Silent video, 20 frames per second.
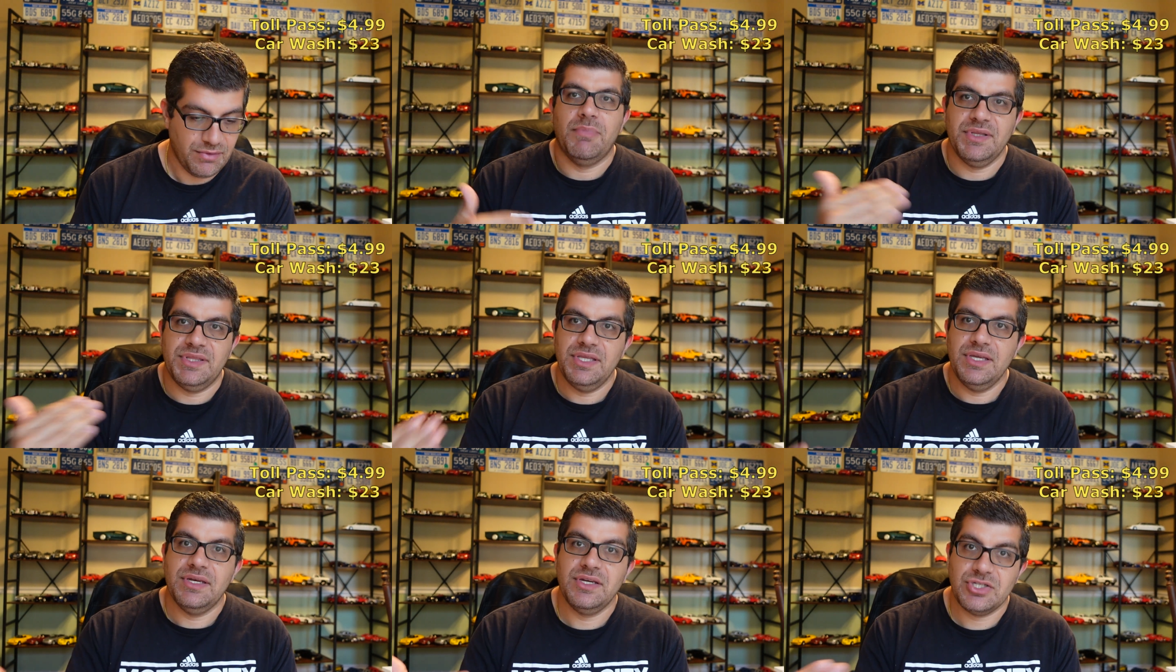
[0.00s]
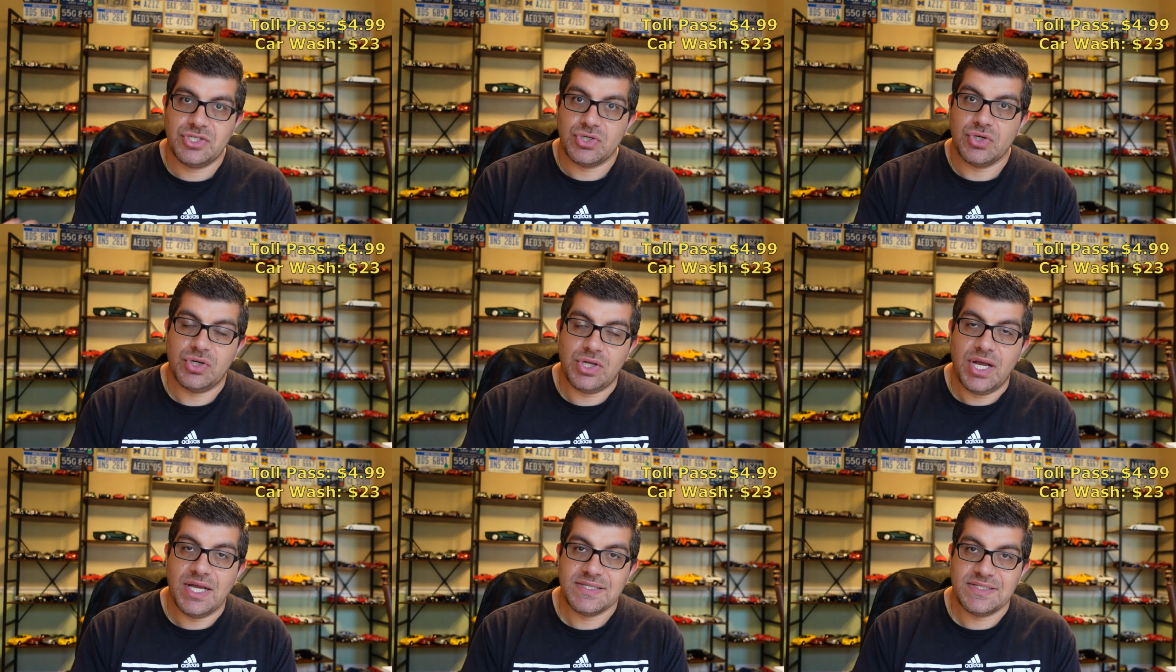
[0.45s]
but the initial
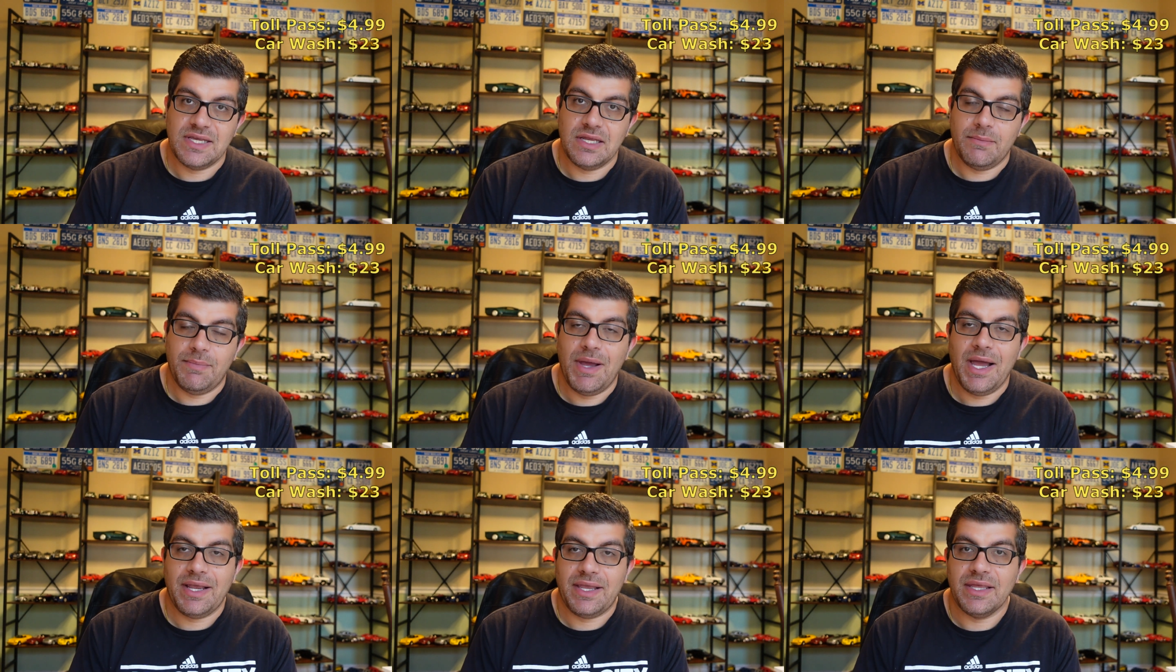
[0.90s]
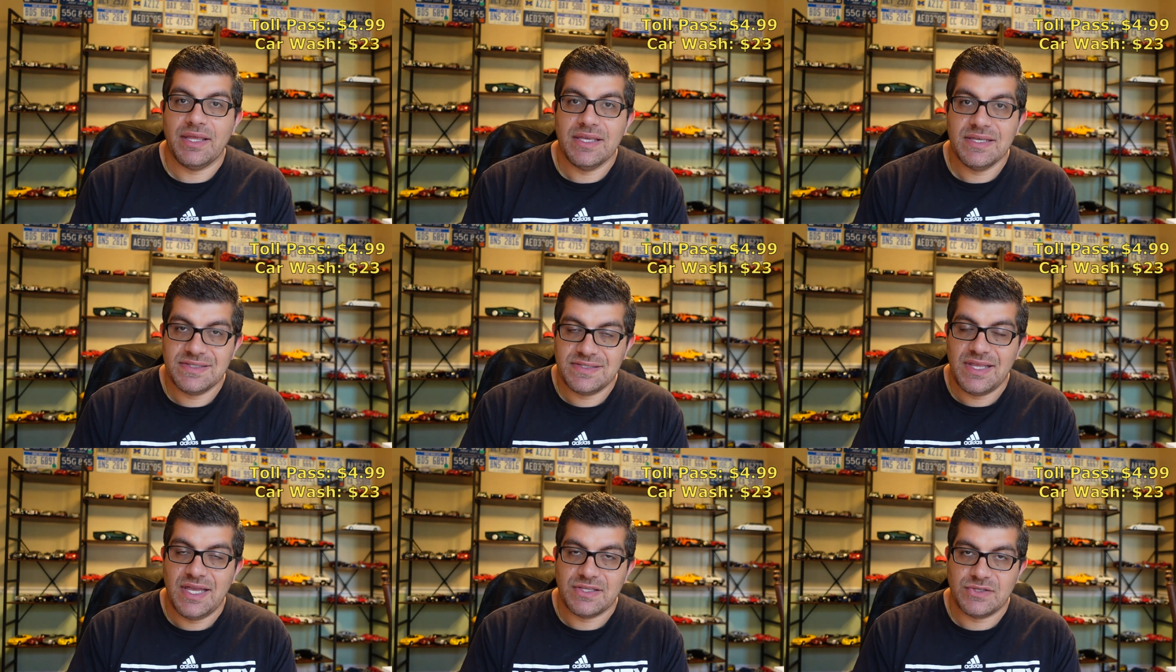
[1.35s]
cost out of pocket
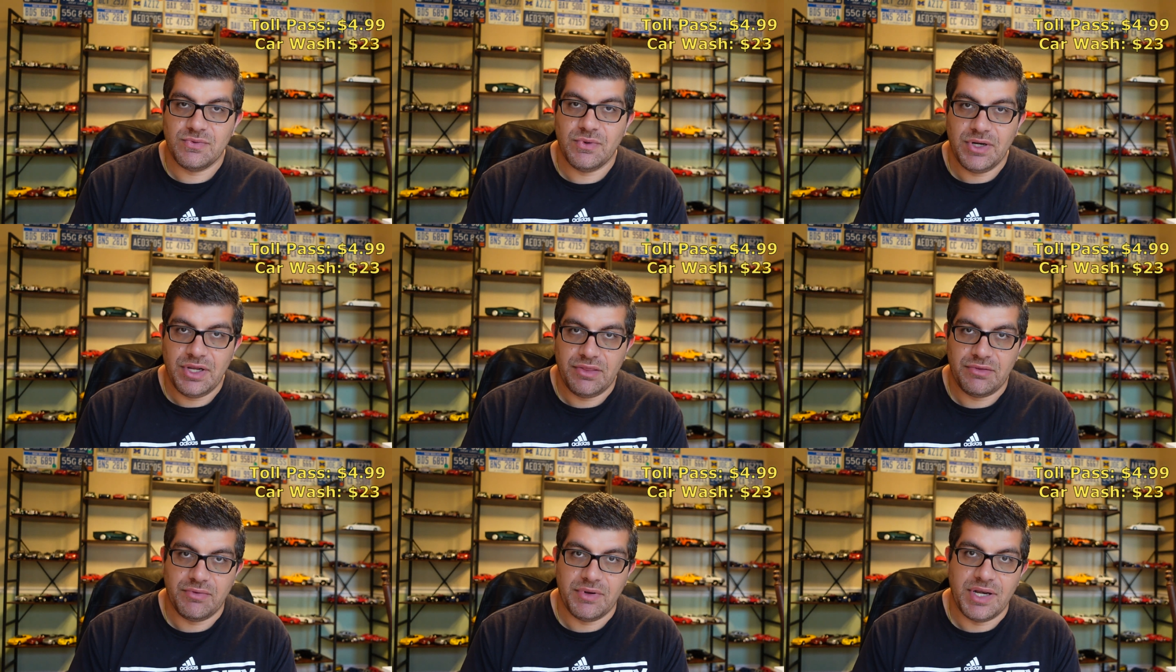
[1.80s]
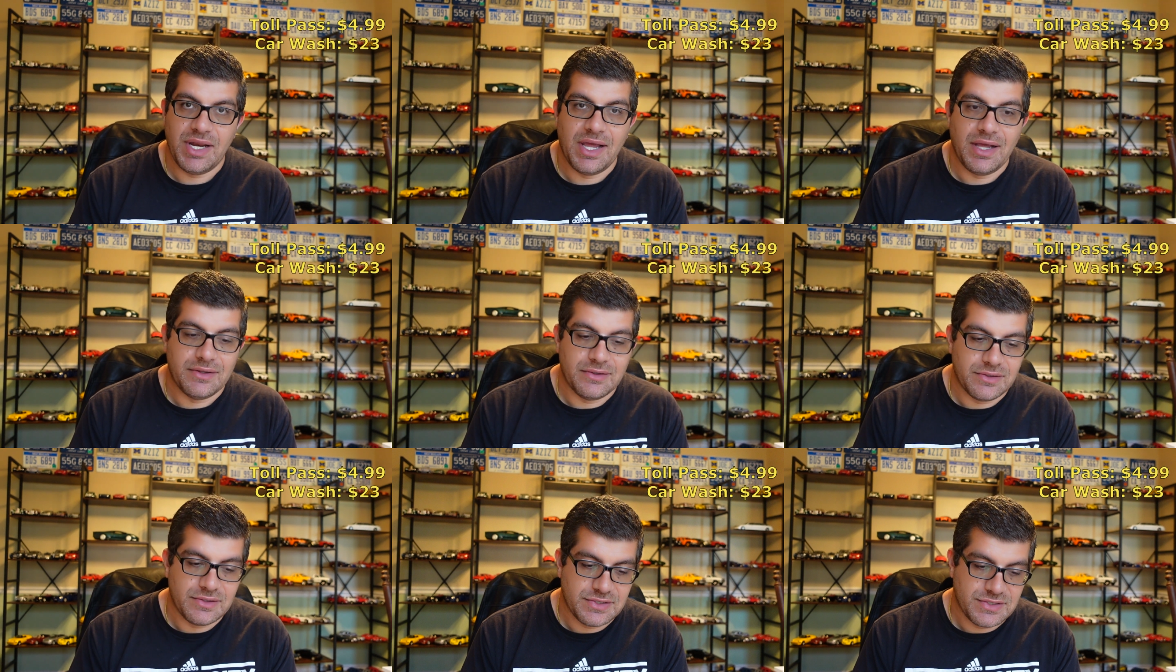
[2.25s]
is that
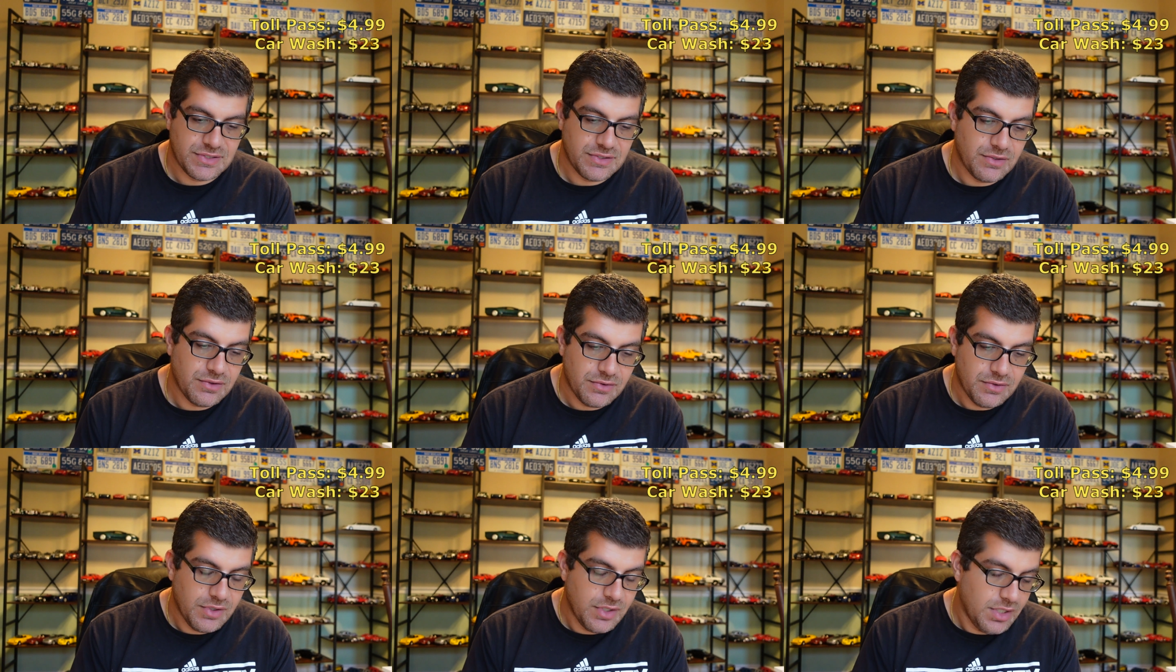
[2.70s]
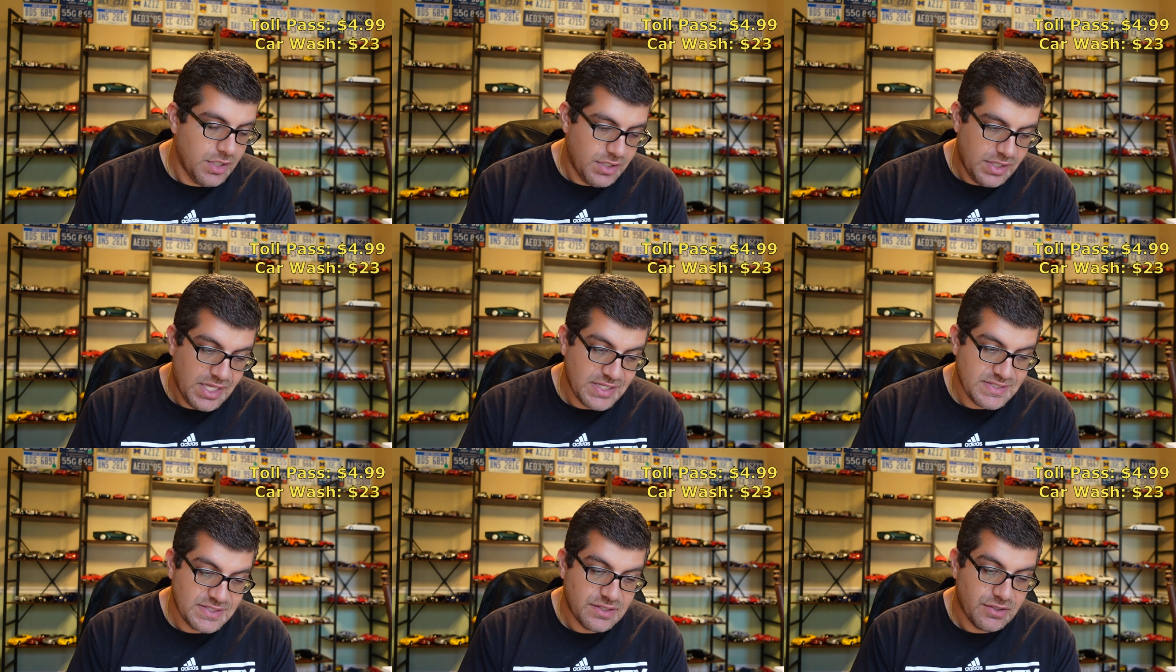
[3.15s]
$23, so
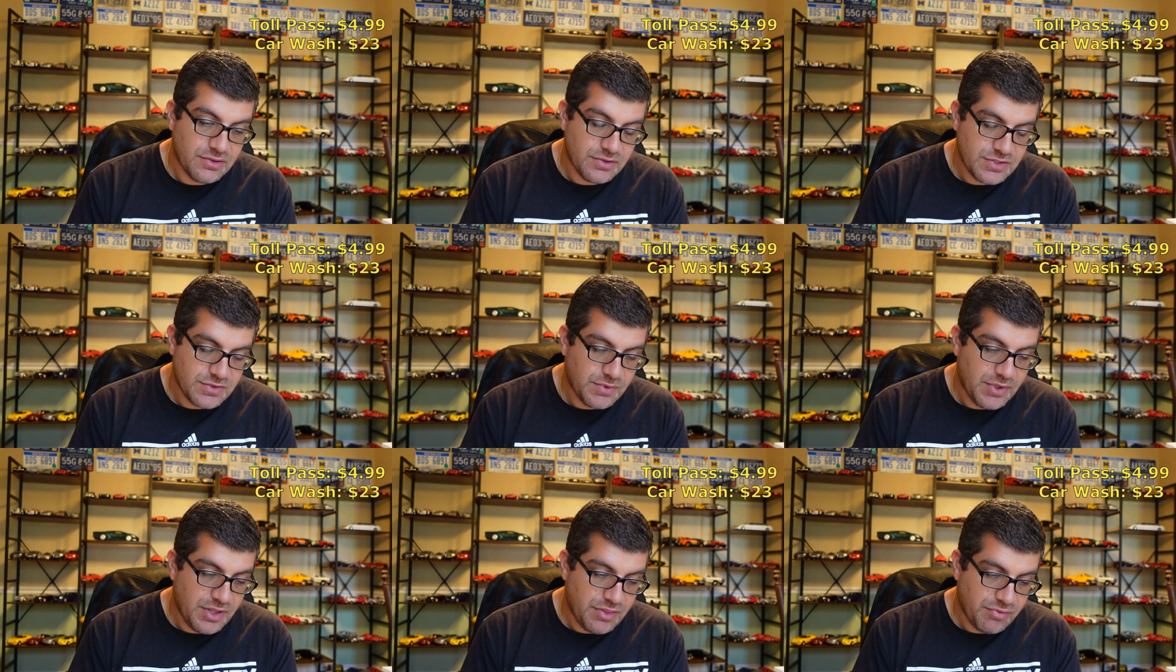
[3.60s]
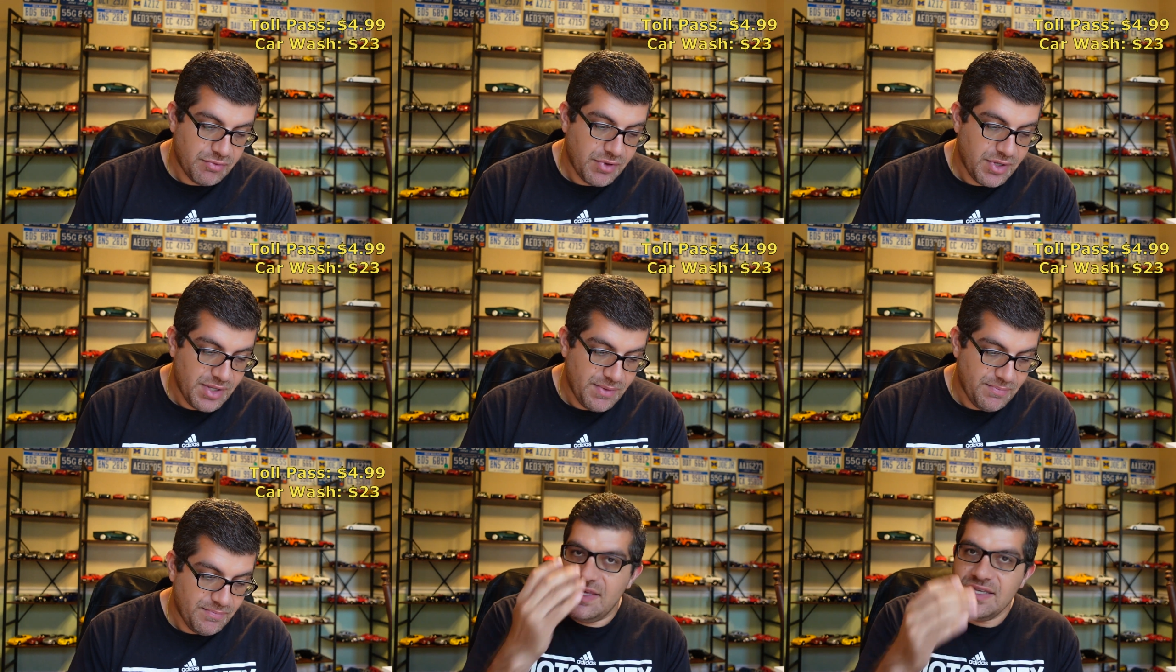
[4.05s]
that's another $23.